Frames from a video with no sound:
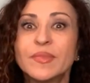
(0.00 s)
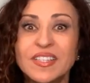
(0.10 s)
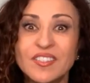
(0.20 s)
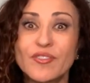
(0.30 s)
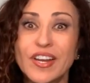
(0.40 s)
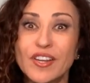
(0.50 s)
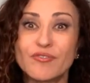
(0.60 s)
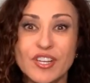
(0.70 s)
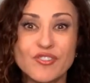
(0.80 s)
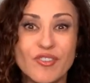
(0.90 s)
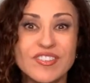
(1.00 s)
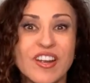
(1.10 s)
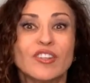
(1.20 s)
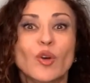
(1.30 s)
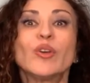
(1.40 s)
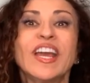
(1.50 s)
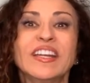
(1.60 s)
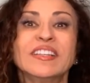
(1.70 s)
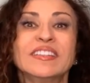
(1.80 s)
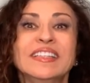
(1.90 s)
Mediterranean restaurants are located